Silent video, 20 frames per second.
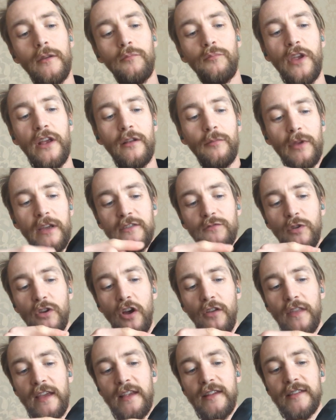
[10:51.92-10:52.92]
purely because we've
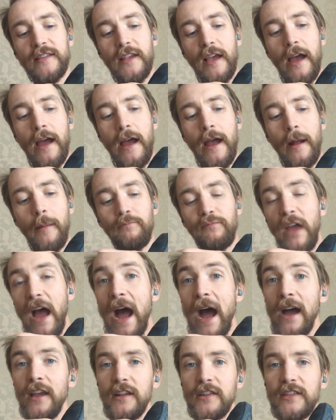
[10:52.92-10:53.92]
got these
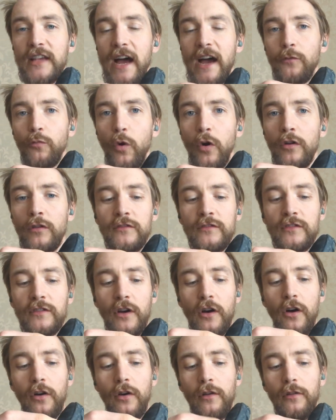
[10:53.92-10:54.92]
higher sidewalls
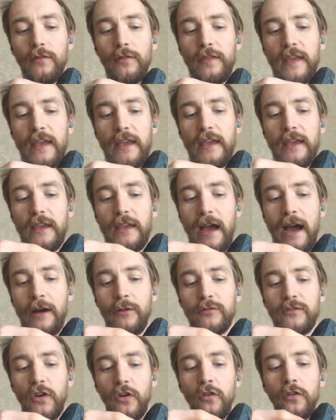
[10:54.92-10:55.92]
on the
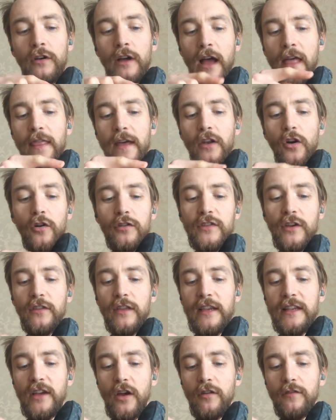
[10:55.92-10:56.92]
outsole, and then also
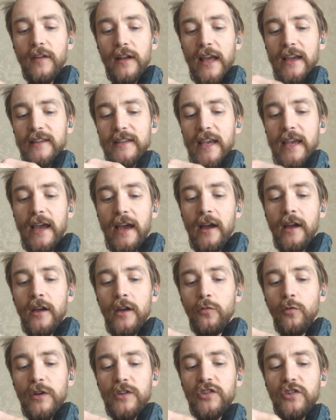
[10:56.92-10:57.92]
these overlays here,
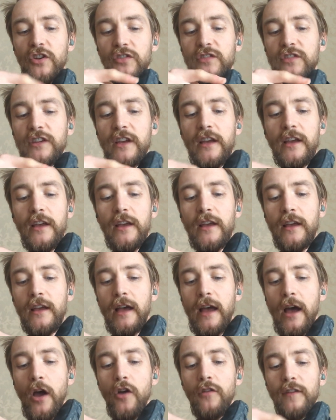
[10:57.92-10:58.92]
which just
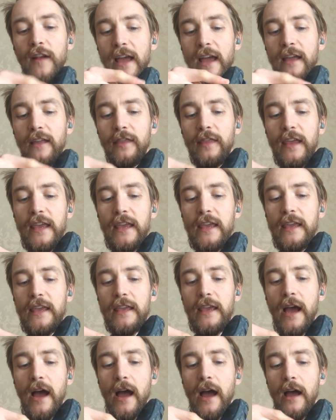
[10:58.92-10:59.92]
overlay
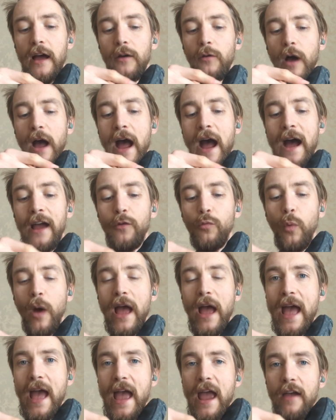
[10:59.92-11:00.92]
the high
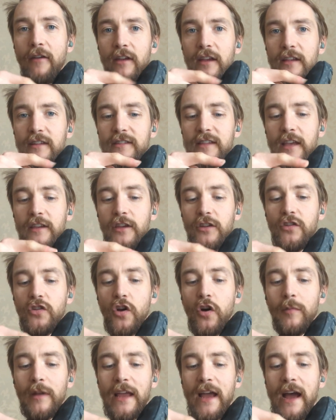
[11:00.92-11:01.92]
wear areas that you'd
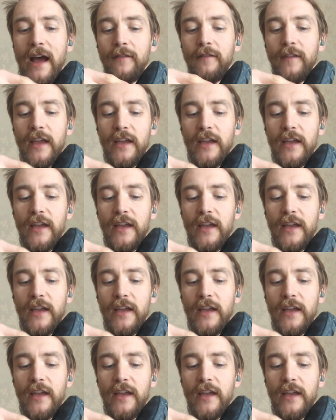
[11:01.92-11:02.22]
normally have